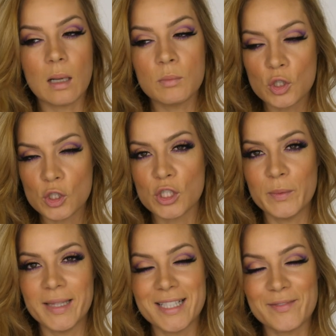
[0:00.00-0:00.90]
I'm not sure
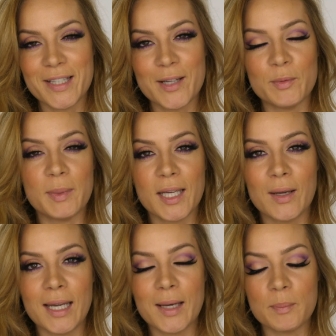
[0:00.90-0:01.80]
when this video will be
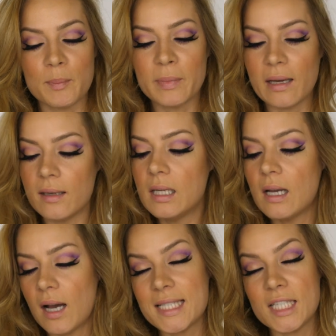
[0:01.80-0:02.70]
going up, but
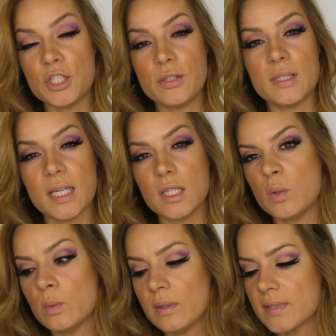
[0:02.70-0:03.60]
I did use it and
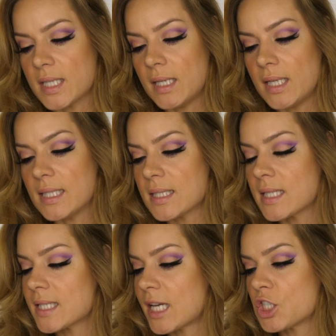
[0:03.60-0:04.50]
you will have seen it. It's the
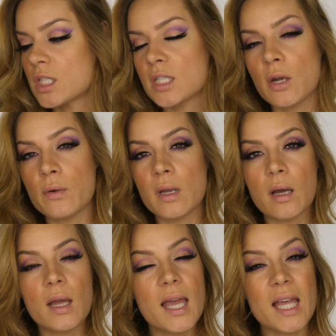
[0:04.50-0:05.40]
Natasha Denona